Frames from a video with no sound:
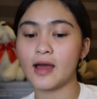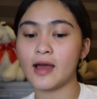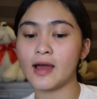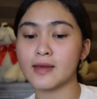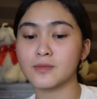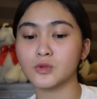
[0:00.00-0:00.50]

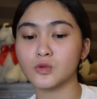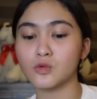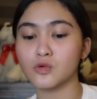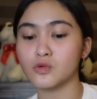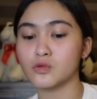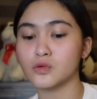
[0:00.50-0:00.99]
I'm
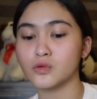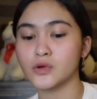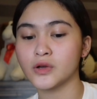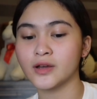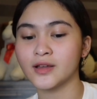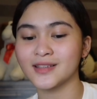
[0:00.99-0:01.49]
too
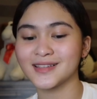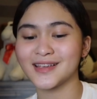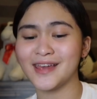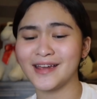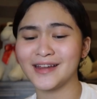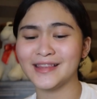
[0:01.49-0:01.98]

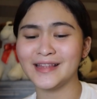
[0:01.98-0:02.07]
scared